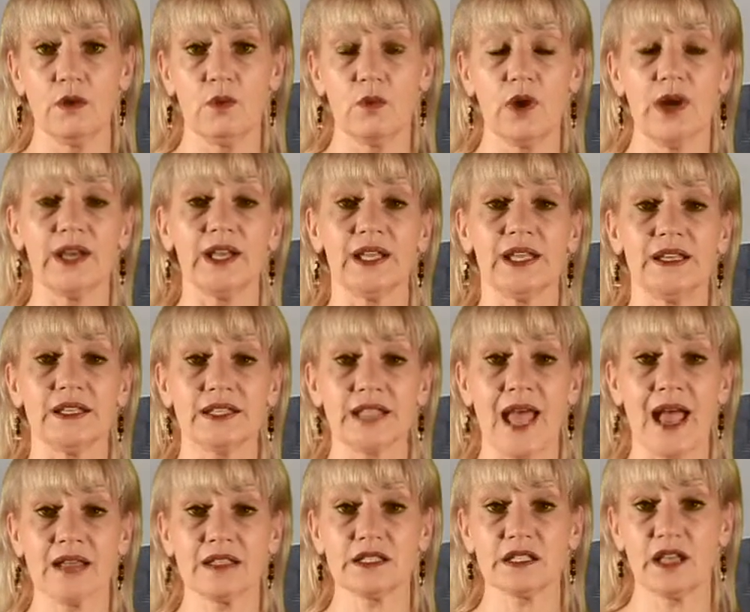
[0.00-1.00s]
what he's
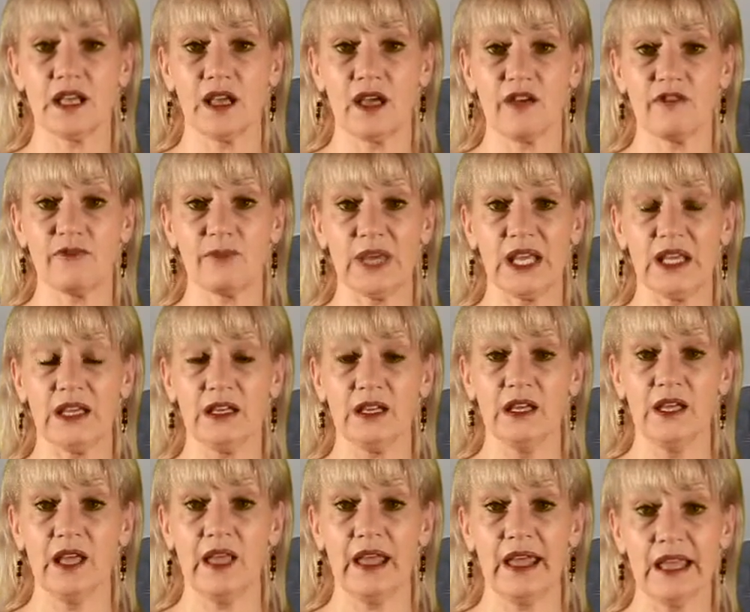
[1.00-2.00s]
asking of me
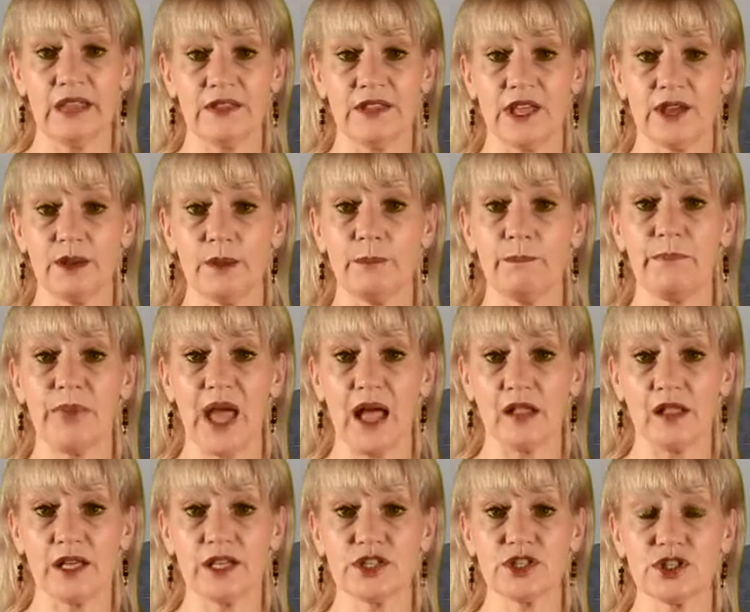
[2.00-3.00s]
and then
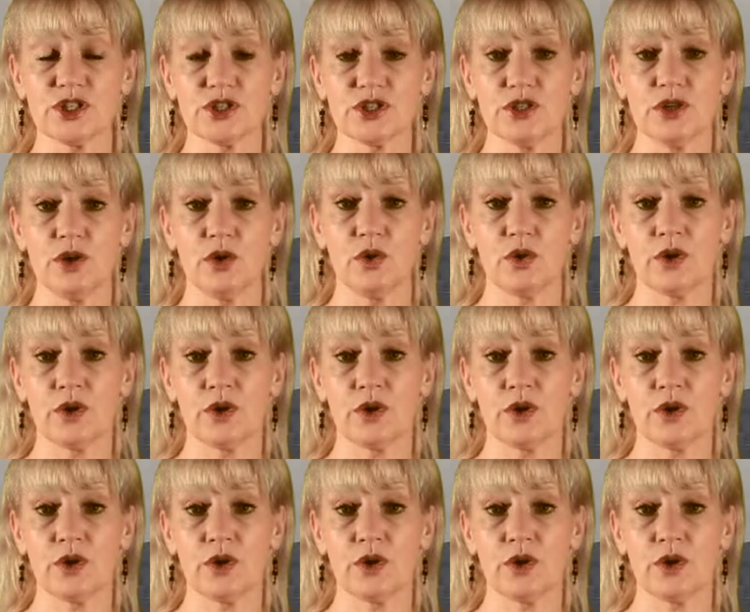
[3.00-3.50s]
embellish